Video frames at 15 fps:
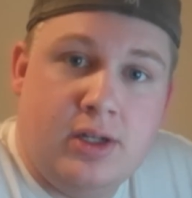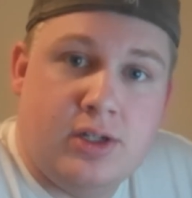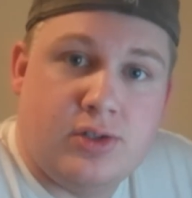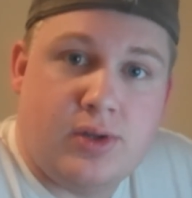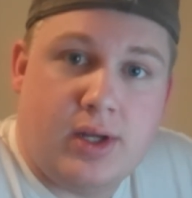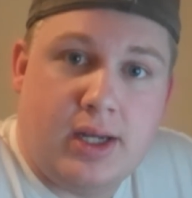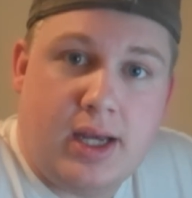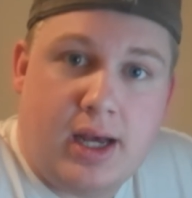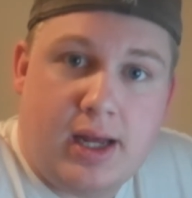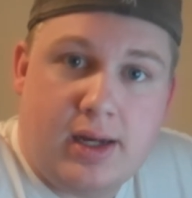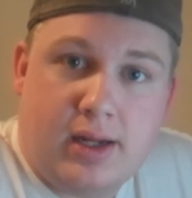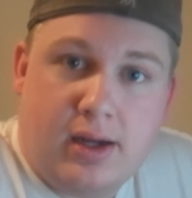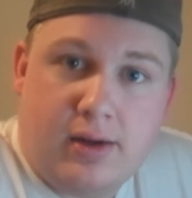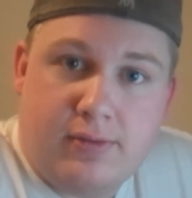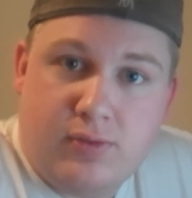So I
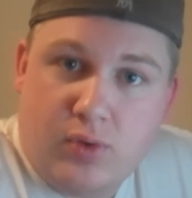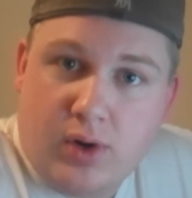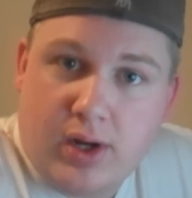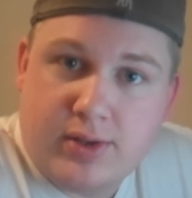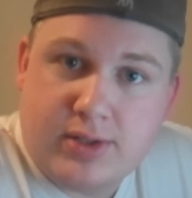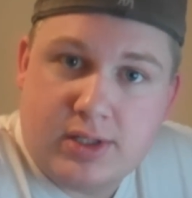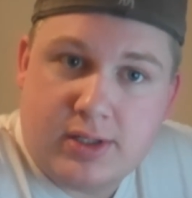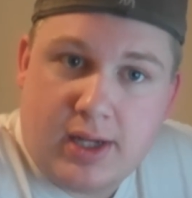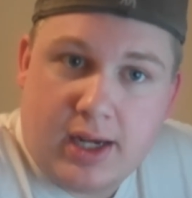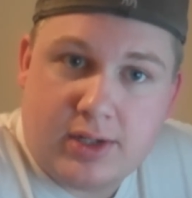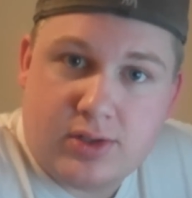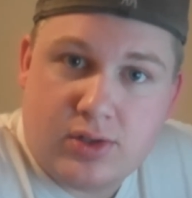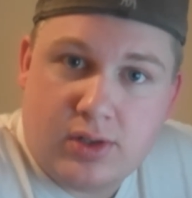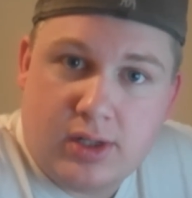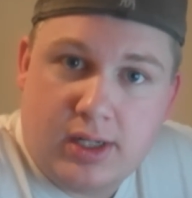got 4 ounces of
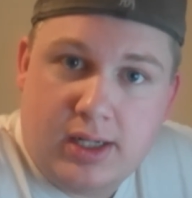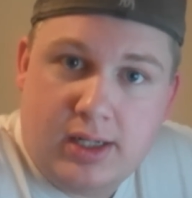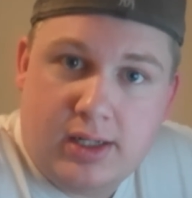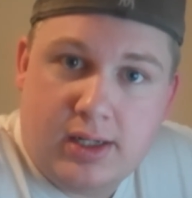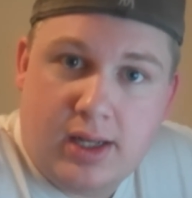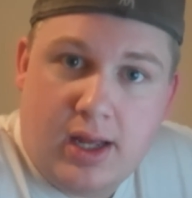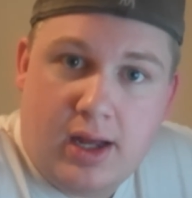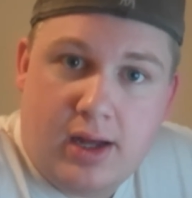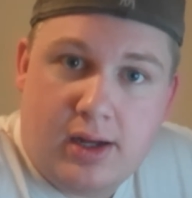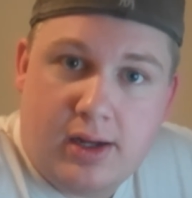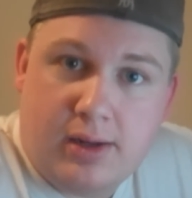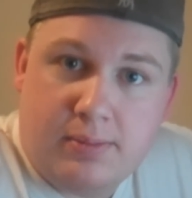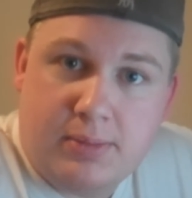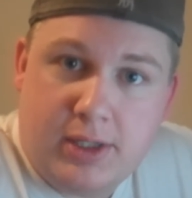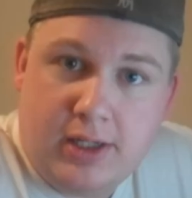extra lean
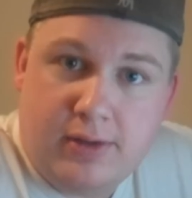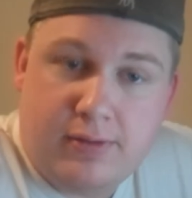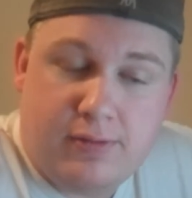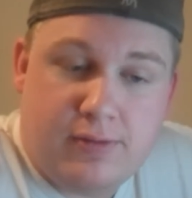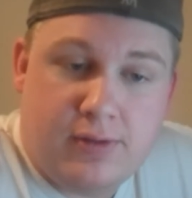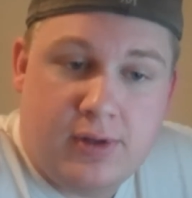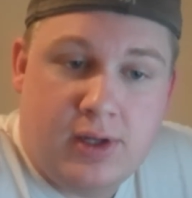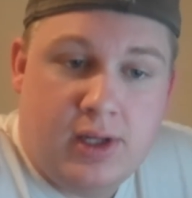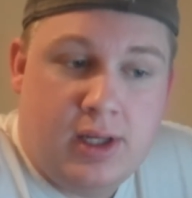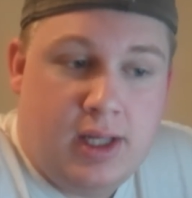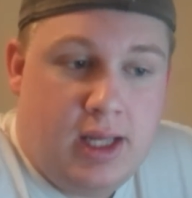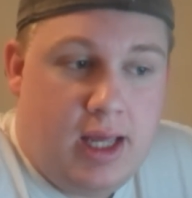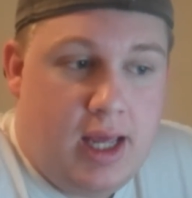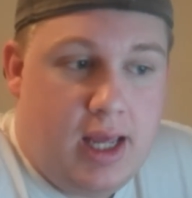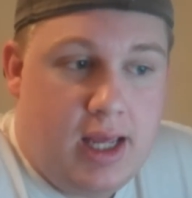beef,
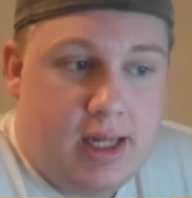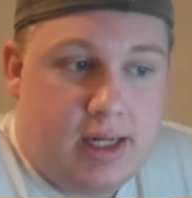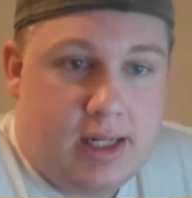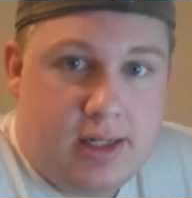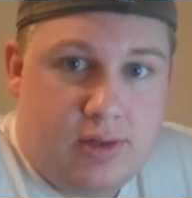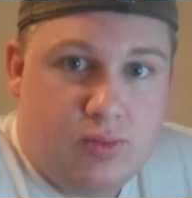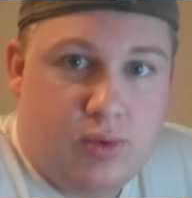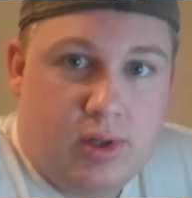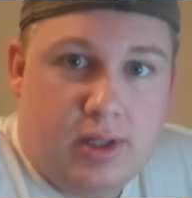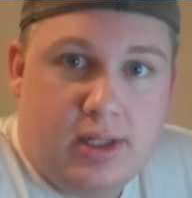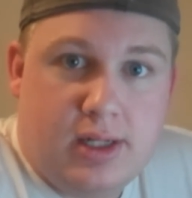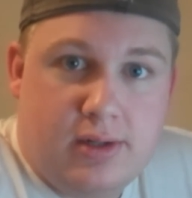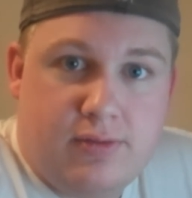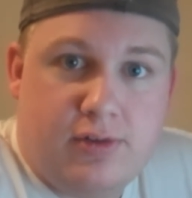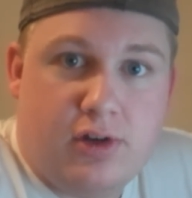and it
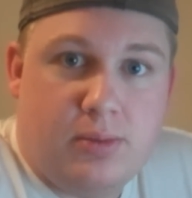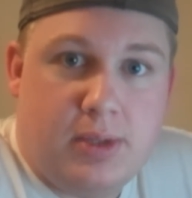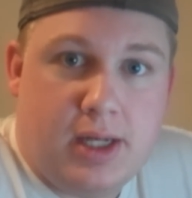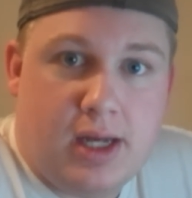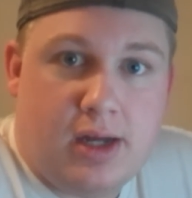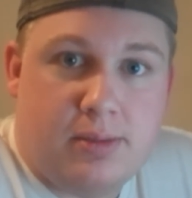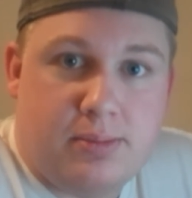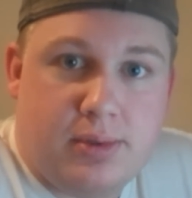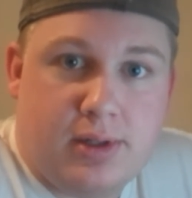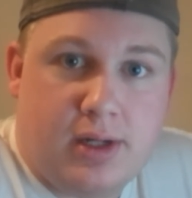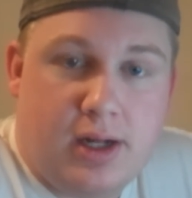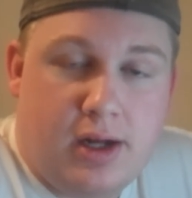really did fill me up.